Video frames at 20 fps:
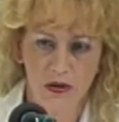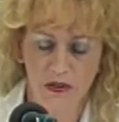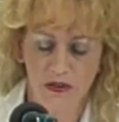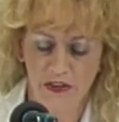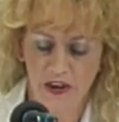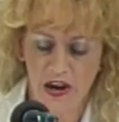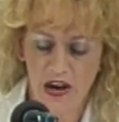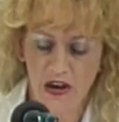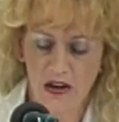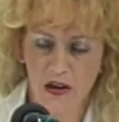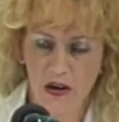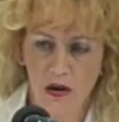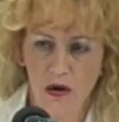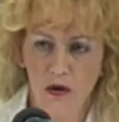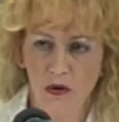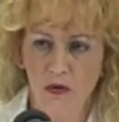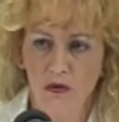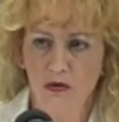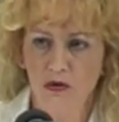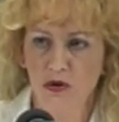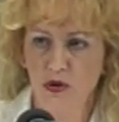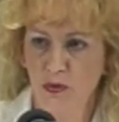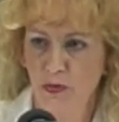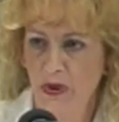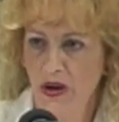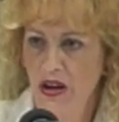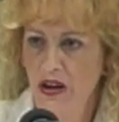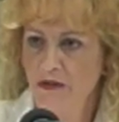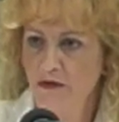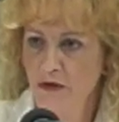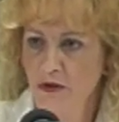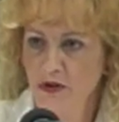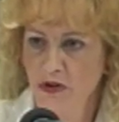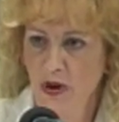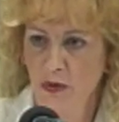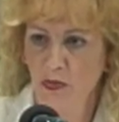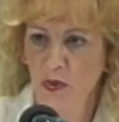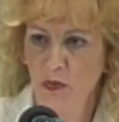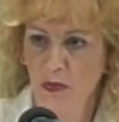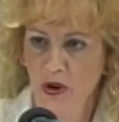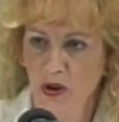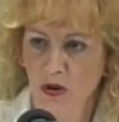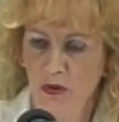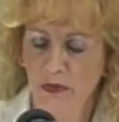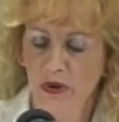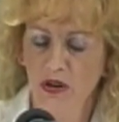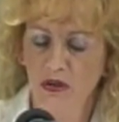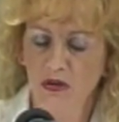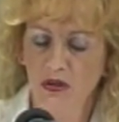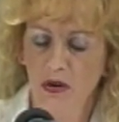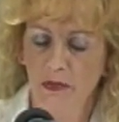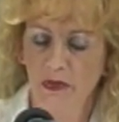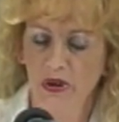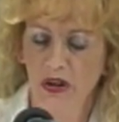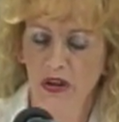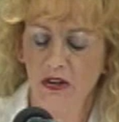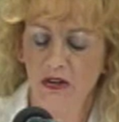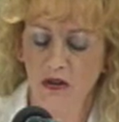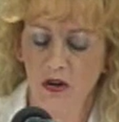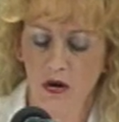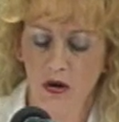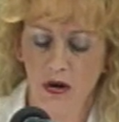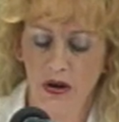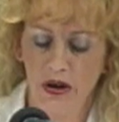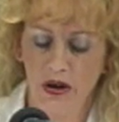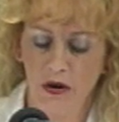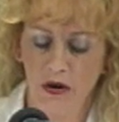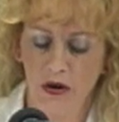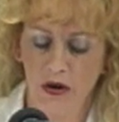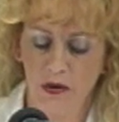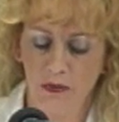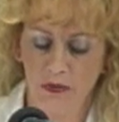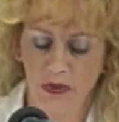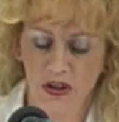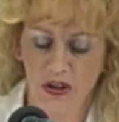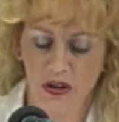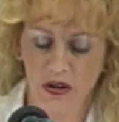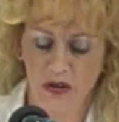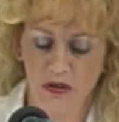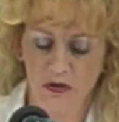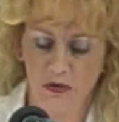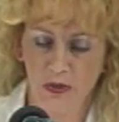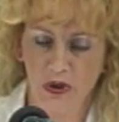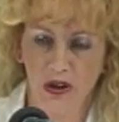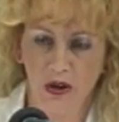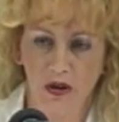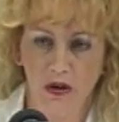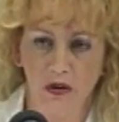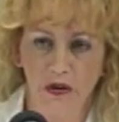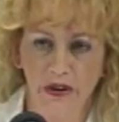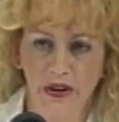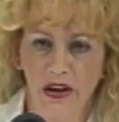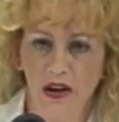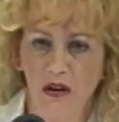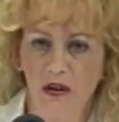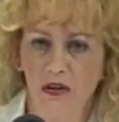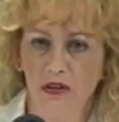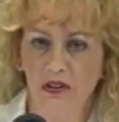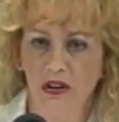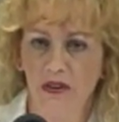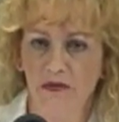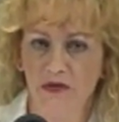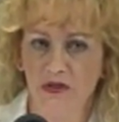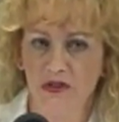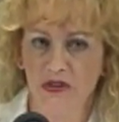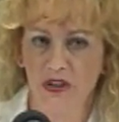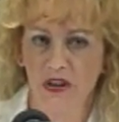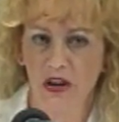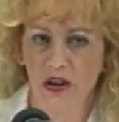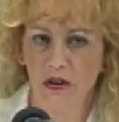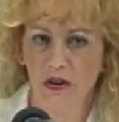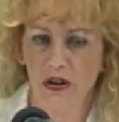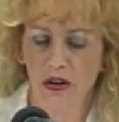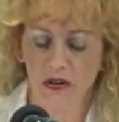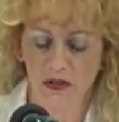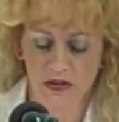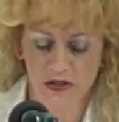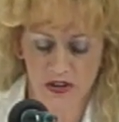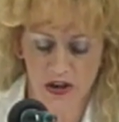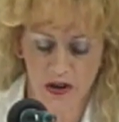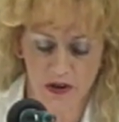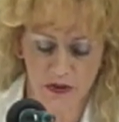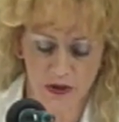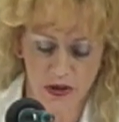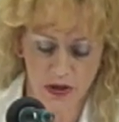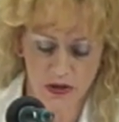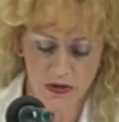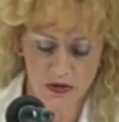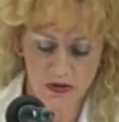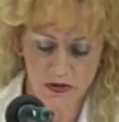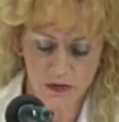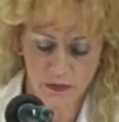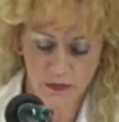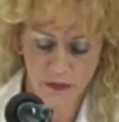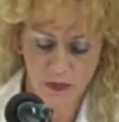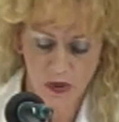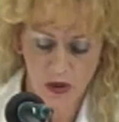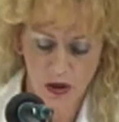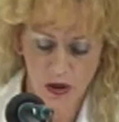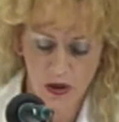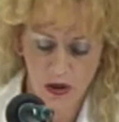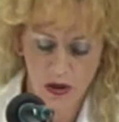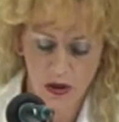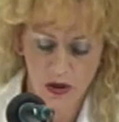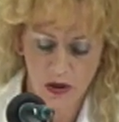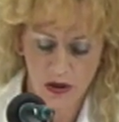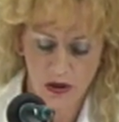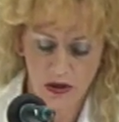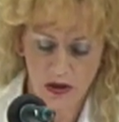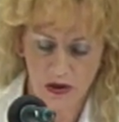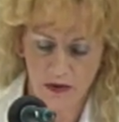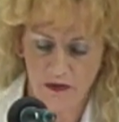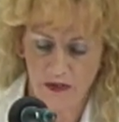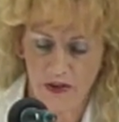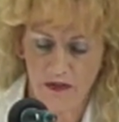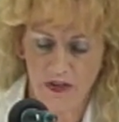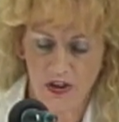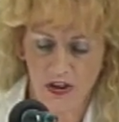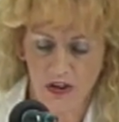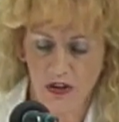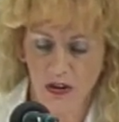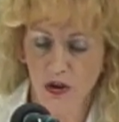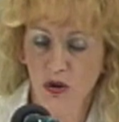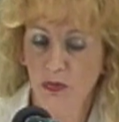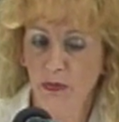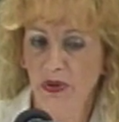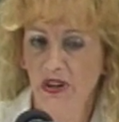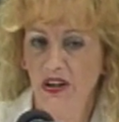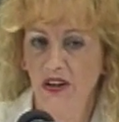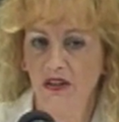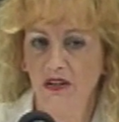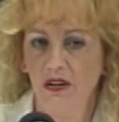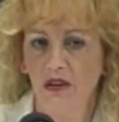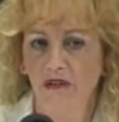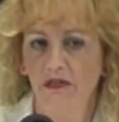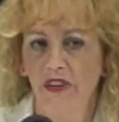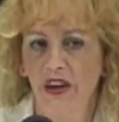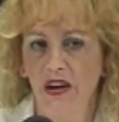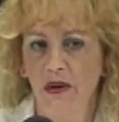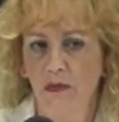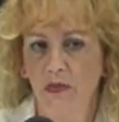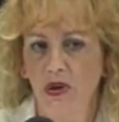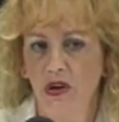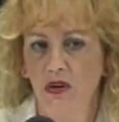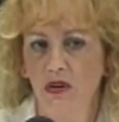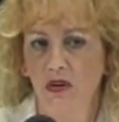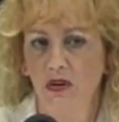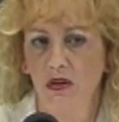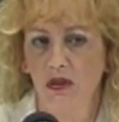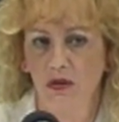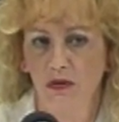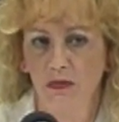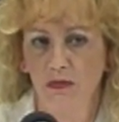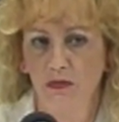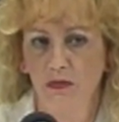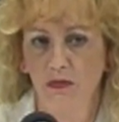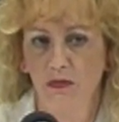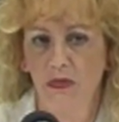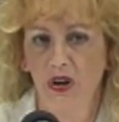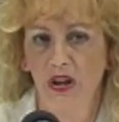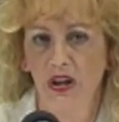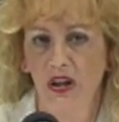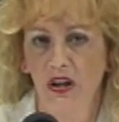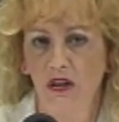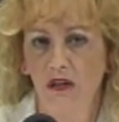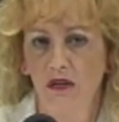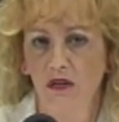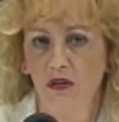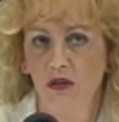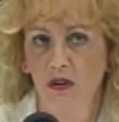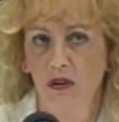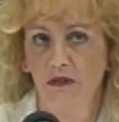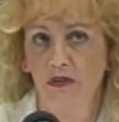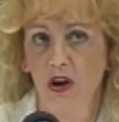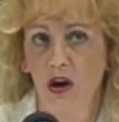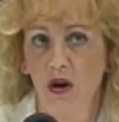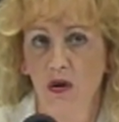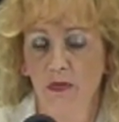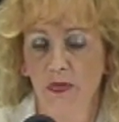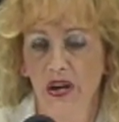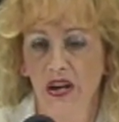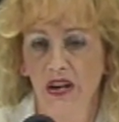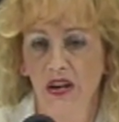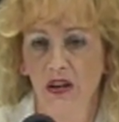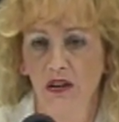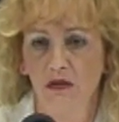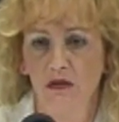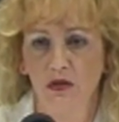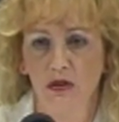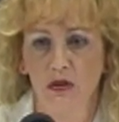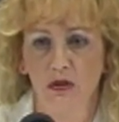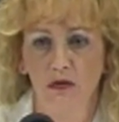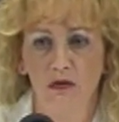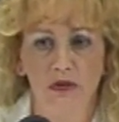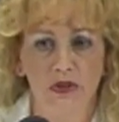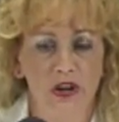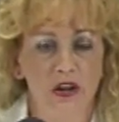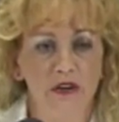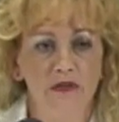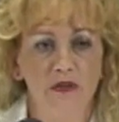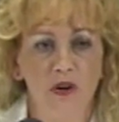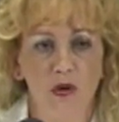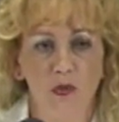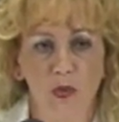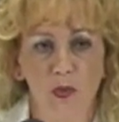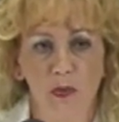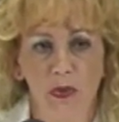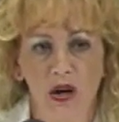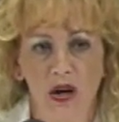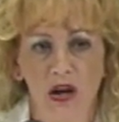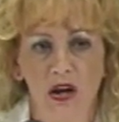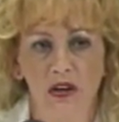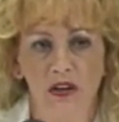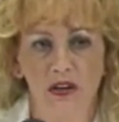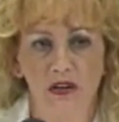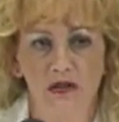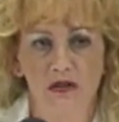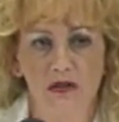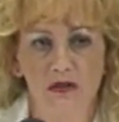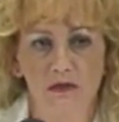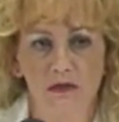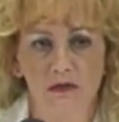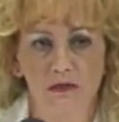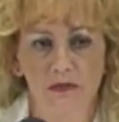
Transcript: that goes to pay for supplemental milk coming into our area, because we are now a deficit area in the southeast. If even a little bit of that milk money could have gone back into dairy farmer pockets,